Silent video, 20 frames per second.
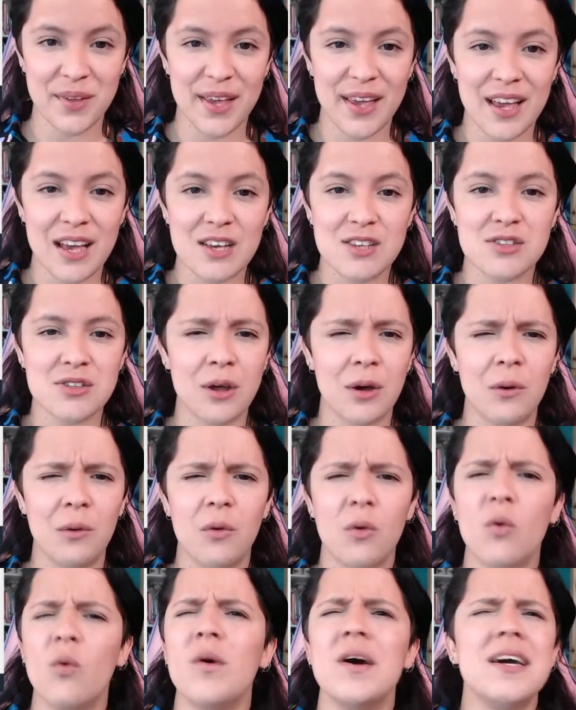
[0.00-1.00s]
So,
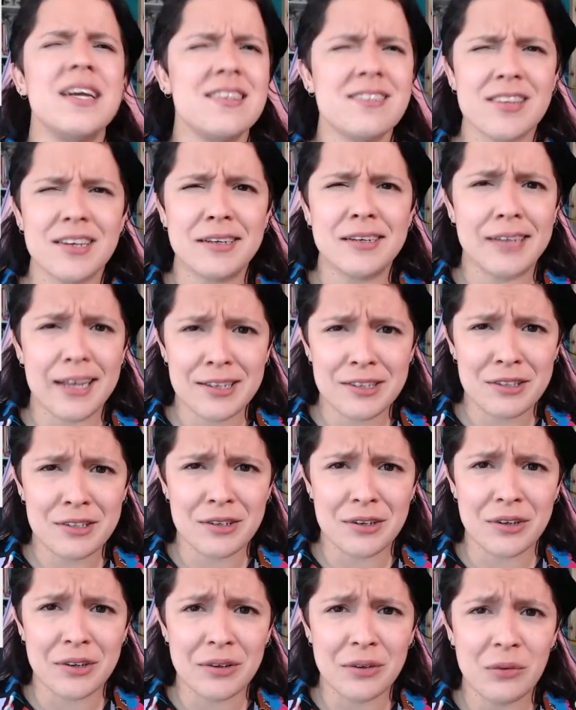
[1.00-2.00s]
what is a
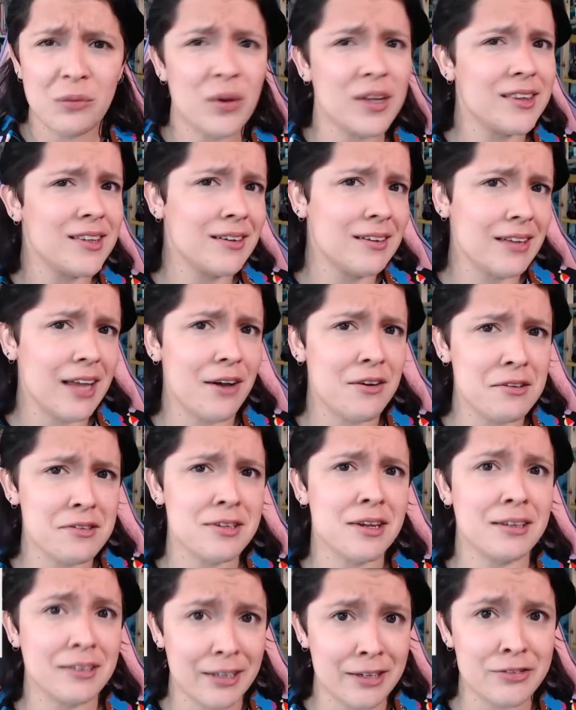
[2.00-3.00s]
cluster? What the cloud is a
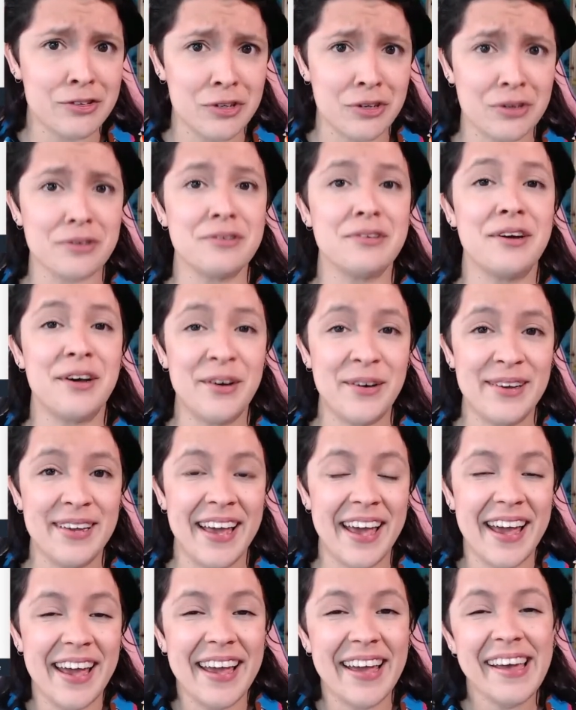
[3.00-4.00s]
cluster?
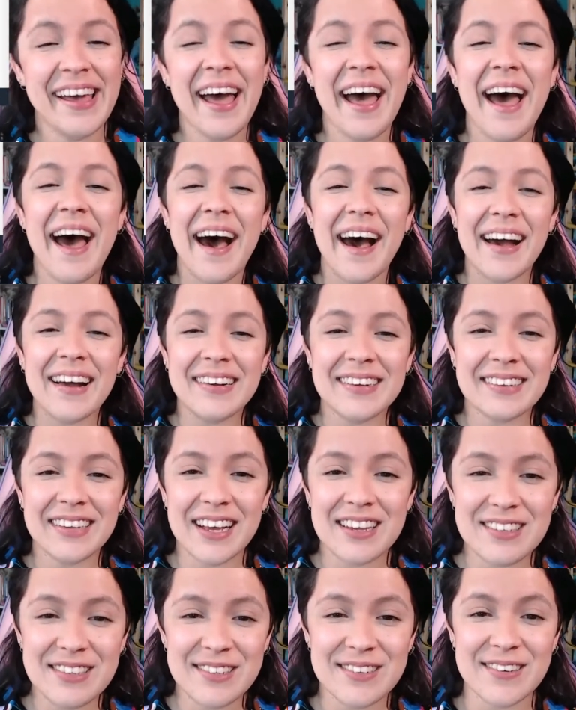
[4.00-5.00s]
Okay, a
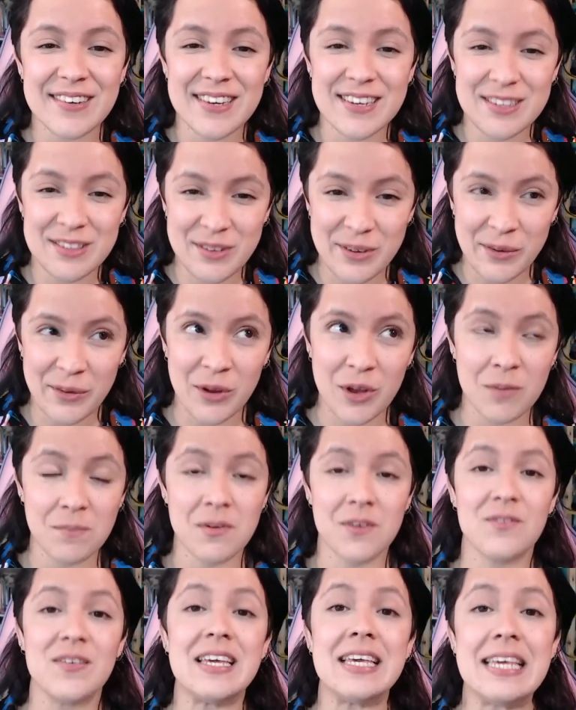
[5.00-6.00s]
cluster is a group
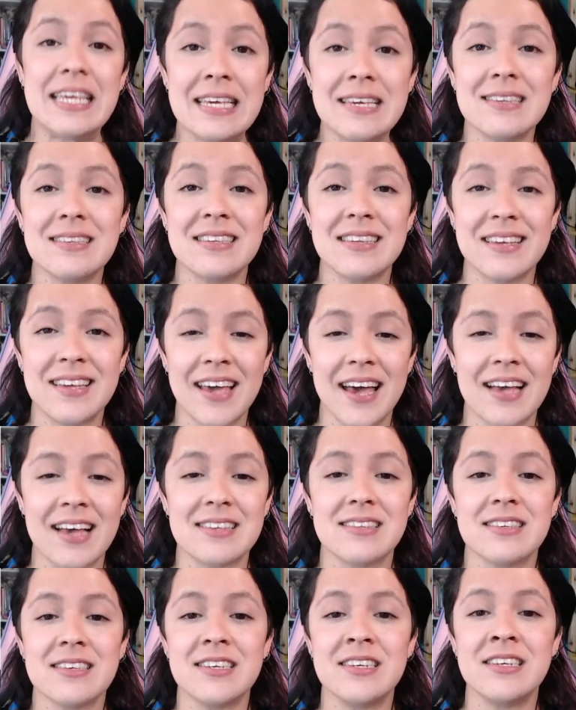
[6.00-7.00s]
of
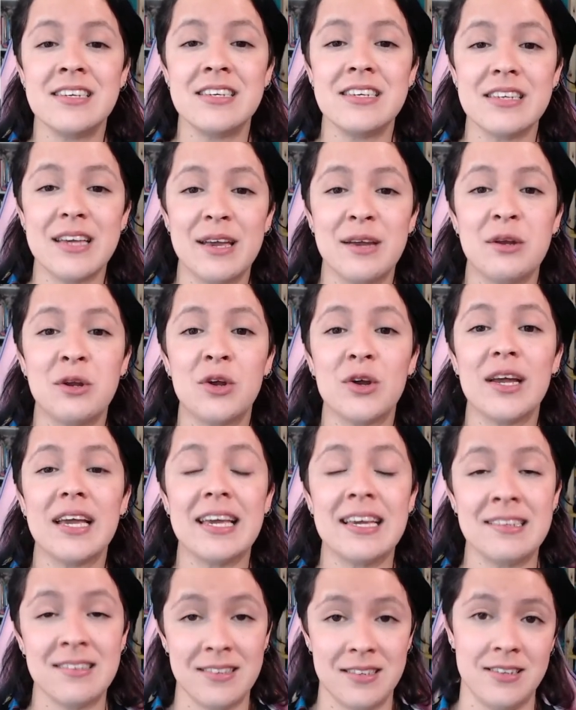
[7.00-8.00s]
ECS container
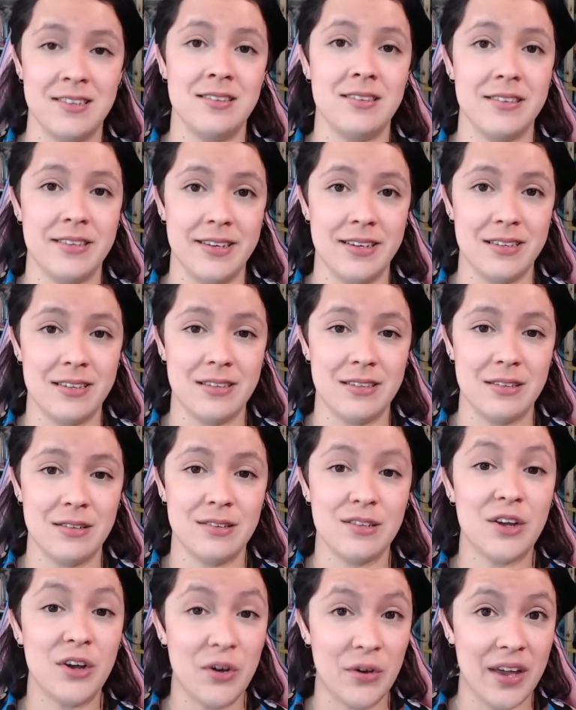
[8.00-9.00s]
instances.
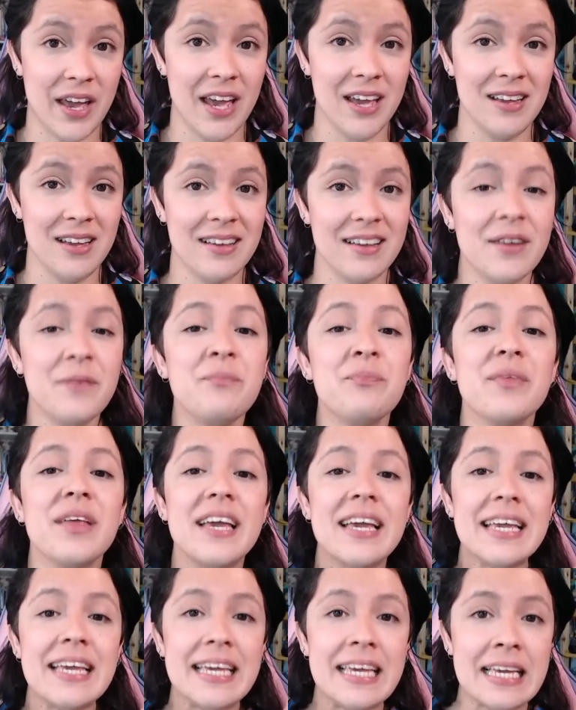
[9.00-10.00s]
Okay?
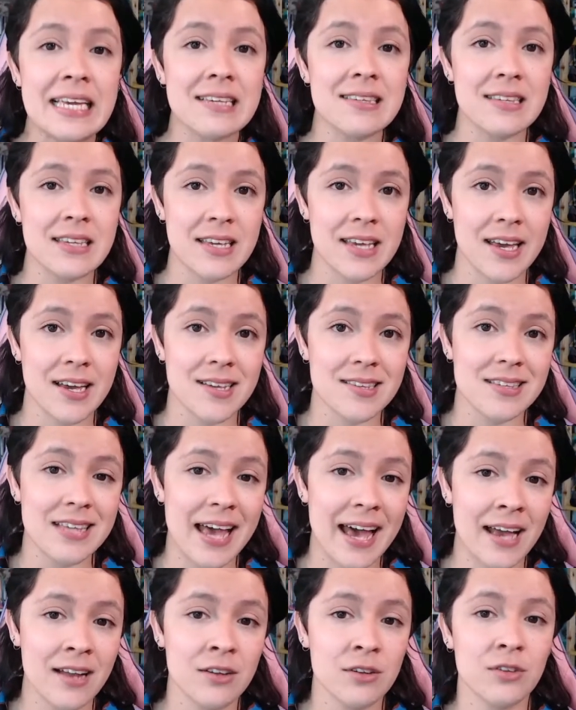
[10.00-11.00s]
ECS
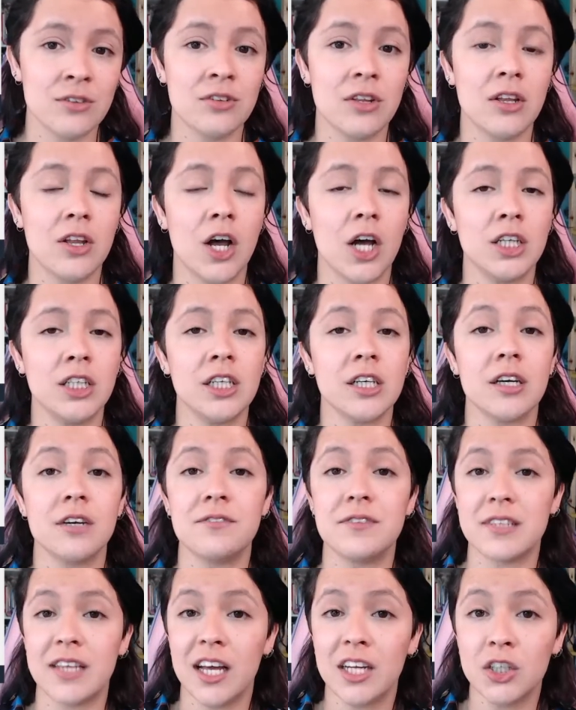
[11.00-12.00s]
handles the logic of
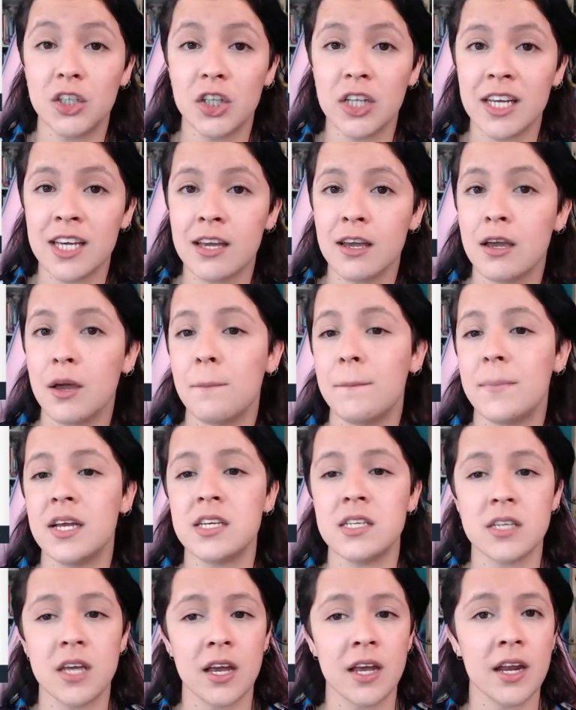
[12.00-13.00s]
scheduling,
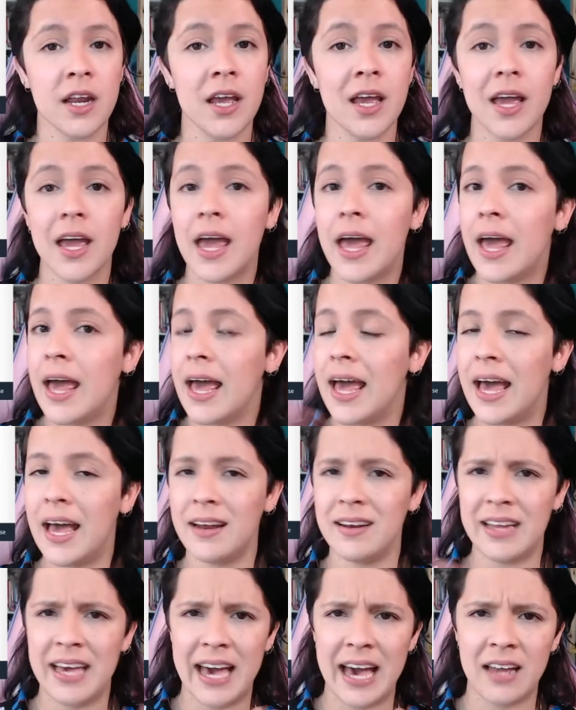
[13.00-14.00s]
maintaining, and
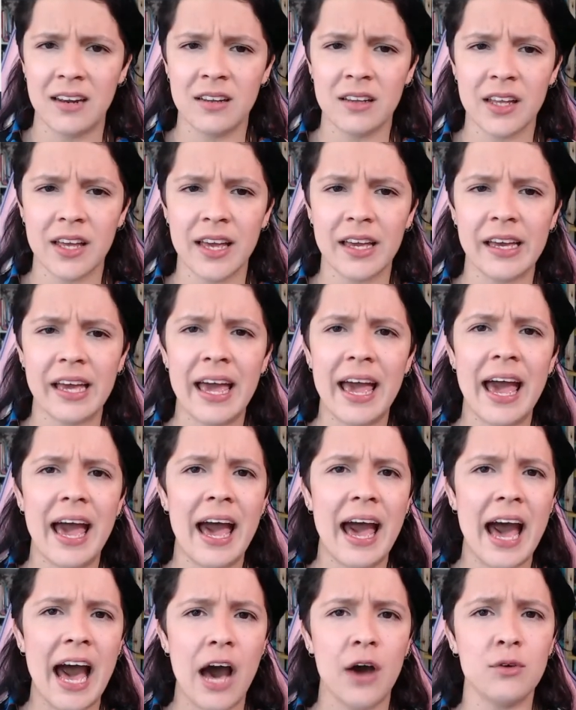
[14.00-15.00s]
handling
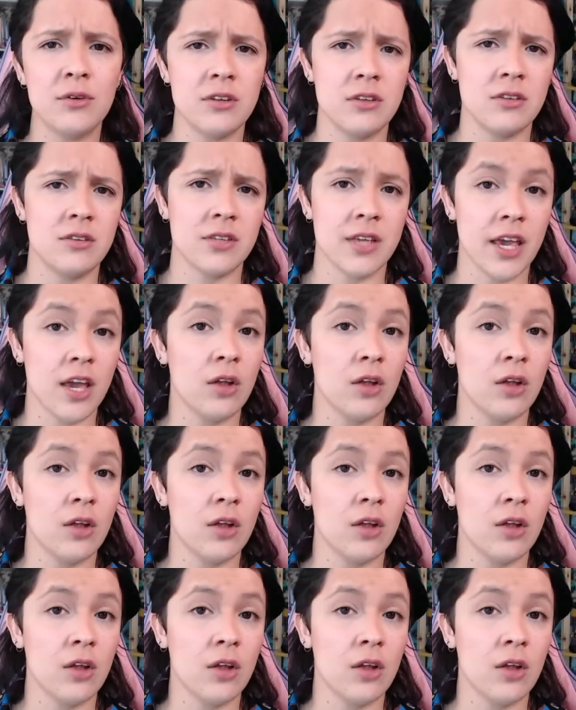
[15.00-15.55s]
how to scale